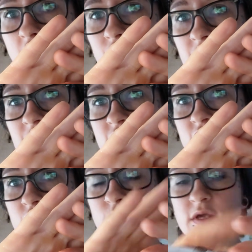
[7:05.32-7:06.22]
altered
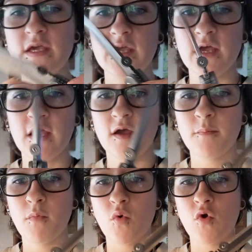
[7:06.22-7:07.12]
to be
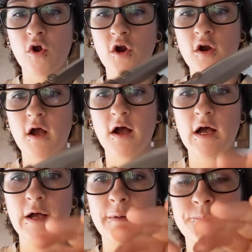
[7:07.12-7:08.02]
more.
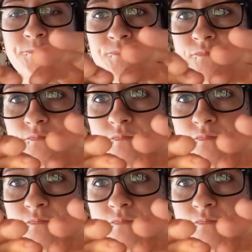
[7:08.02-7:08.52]
Um,